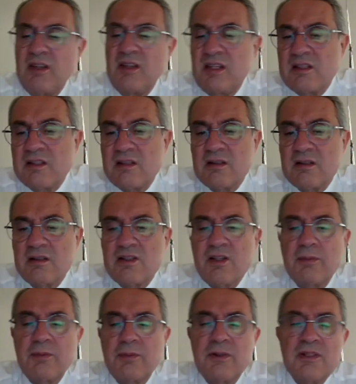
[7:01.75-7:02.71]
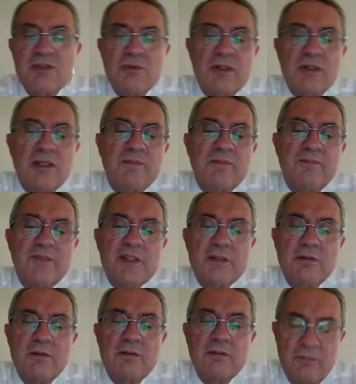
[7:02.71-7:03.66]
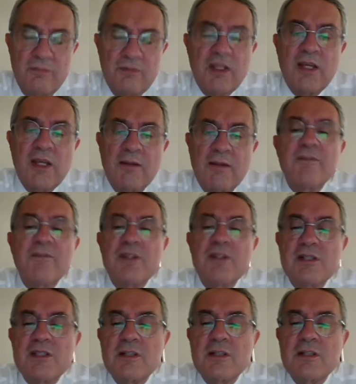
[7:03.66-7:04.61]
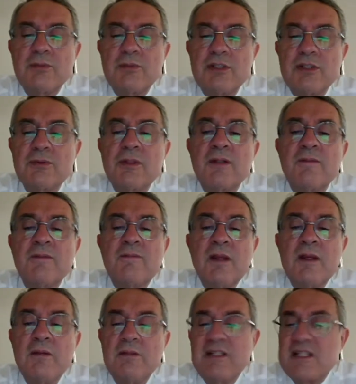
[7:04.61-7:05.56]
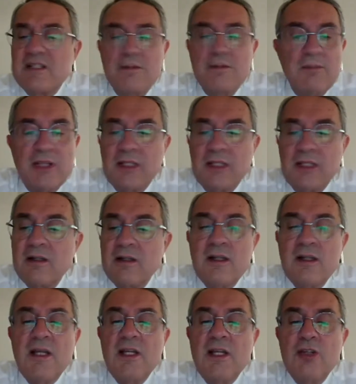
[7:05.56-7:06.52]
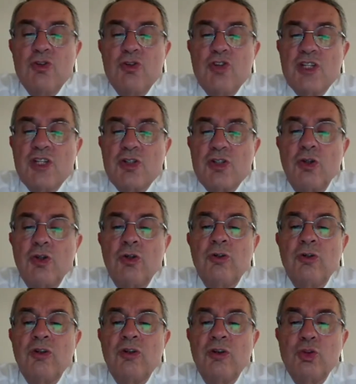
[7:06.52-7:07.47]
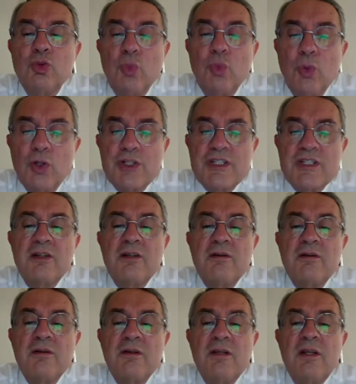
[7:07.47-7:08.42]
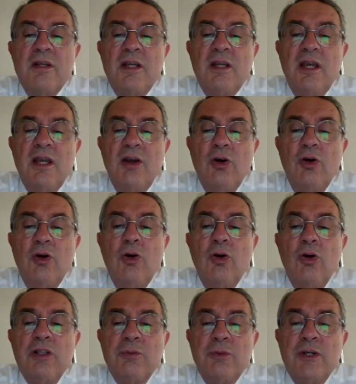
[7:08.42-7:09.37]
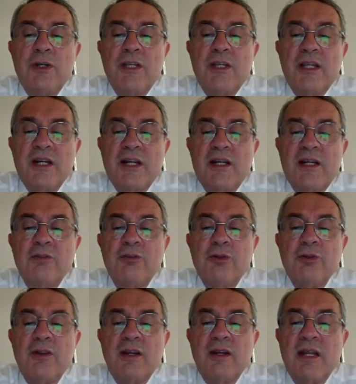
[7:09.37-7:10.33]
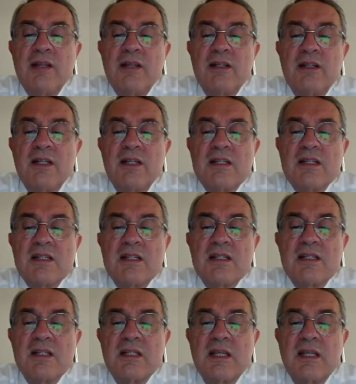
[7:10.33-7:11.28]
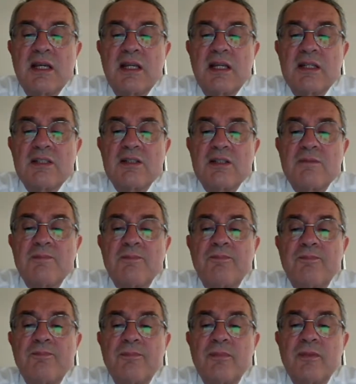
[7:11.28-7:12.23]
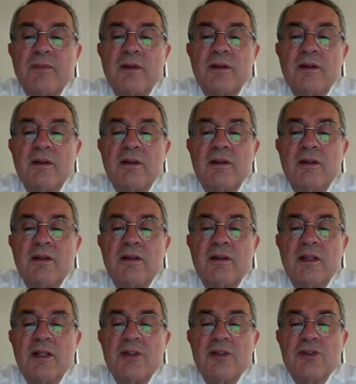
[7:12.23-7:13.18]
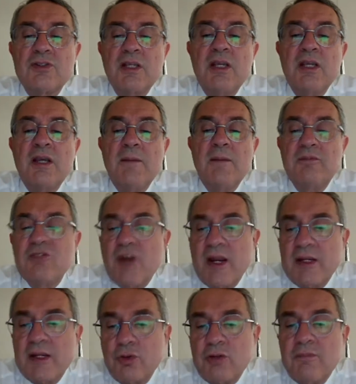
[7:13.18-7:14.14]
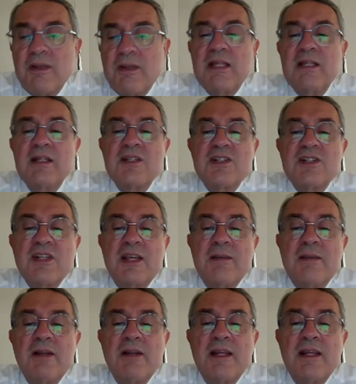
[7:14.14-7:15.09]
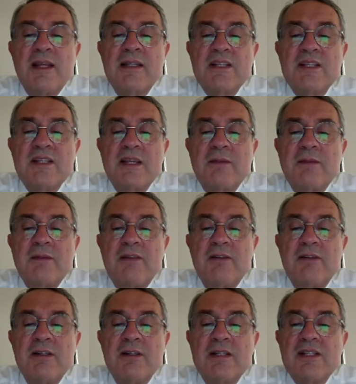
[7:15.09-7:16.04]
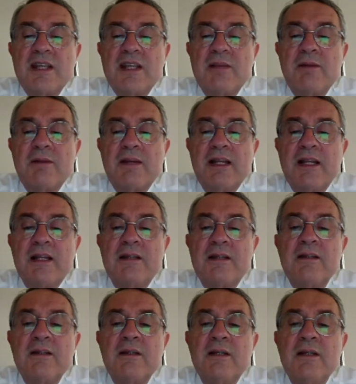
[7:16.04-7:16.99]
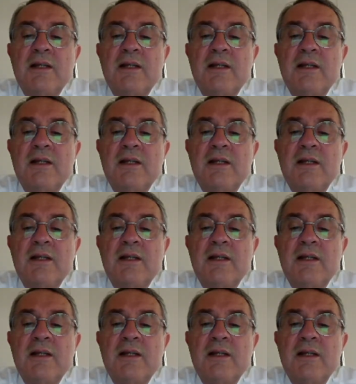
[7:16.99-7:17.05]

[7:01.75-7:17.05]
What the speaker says: is, I think it's a Japanese one. So, yeah, it's a Japanese one. Doesn't matter. You just go towards the center, all the way around for 360 degrees. Here you see, trying to remain at the same level, in the same lamella.